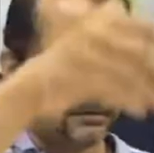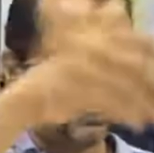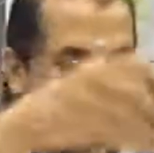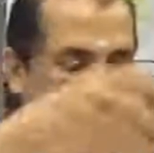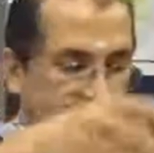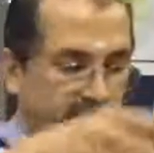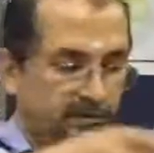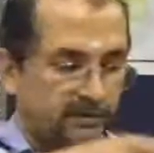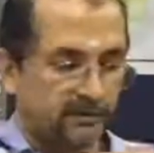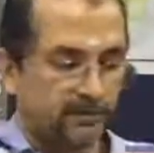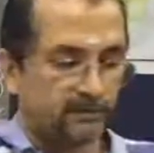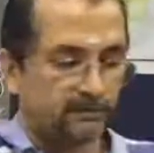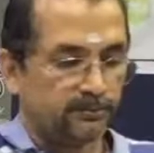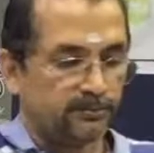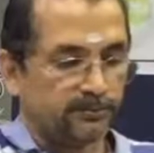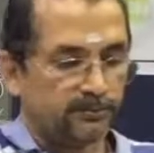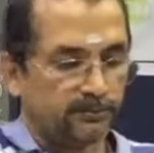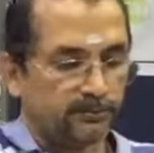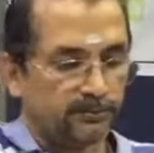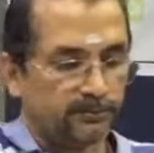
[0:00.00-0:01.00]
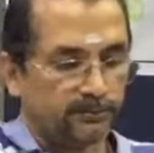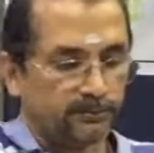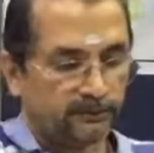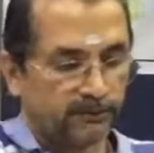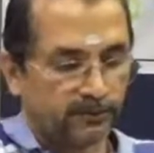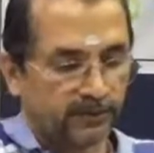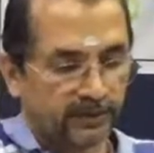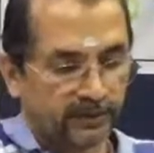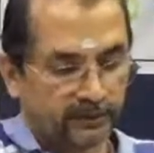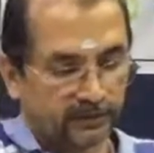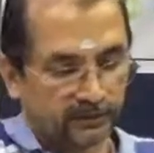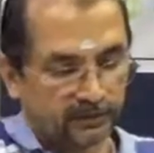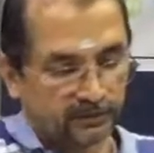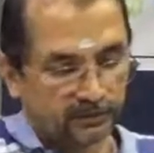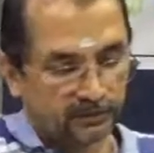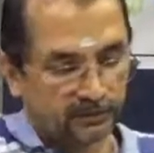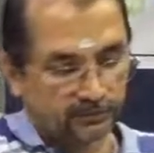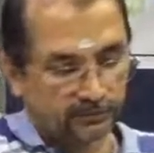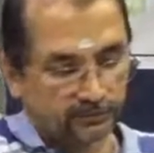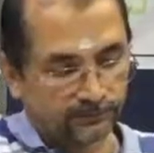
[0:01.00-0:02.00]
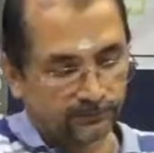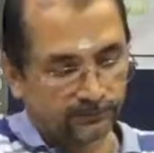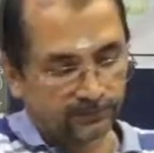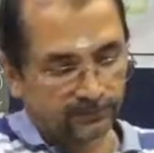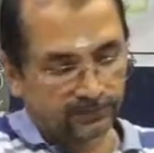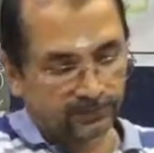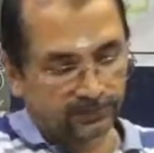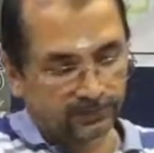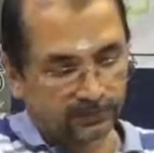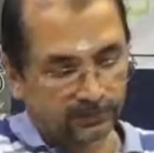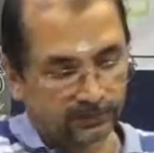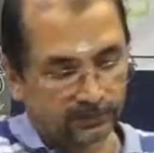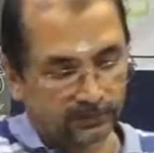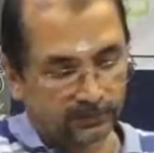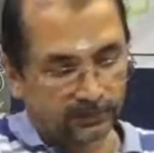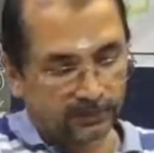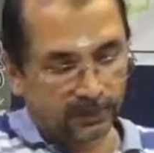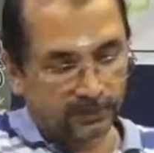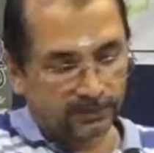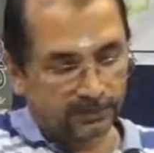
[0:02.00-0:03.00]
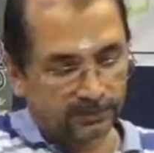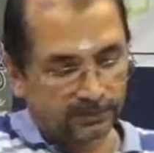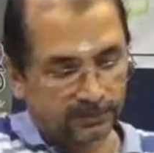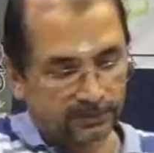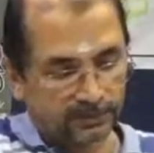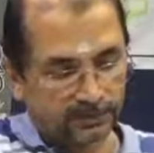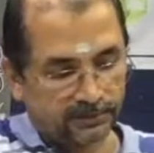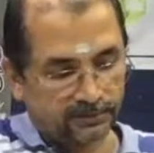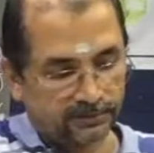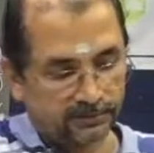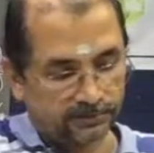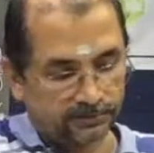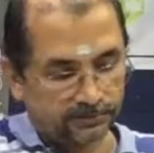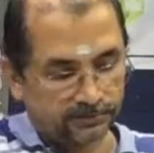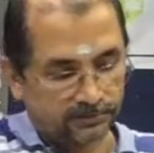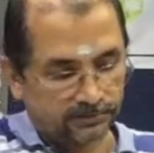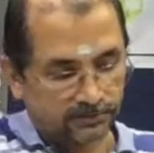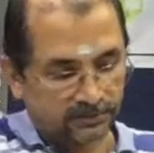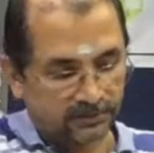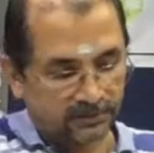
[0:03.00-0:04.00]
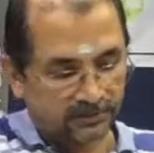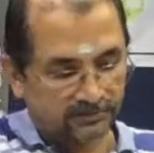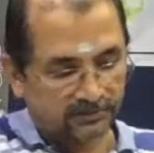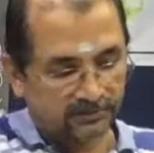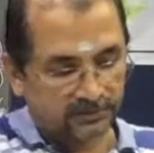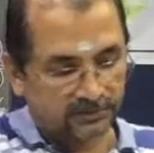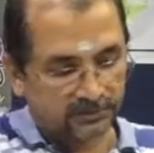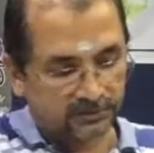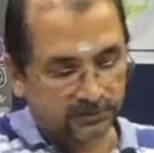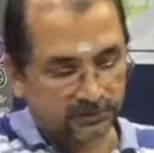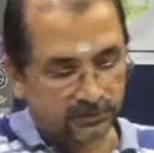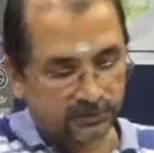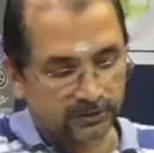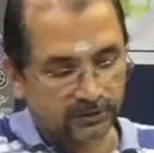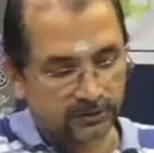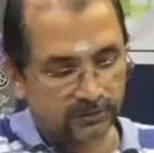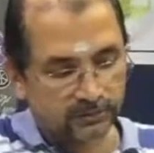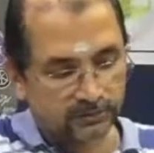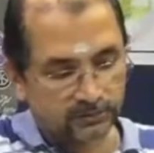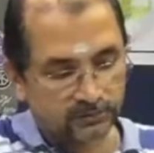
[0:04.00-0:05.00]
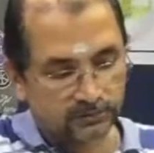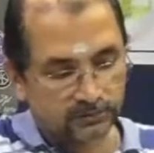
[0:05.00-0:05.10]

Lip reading: Okay, and then put one end, the top here on the left shoulder,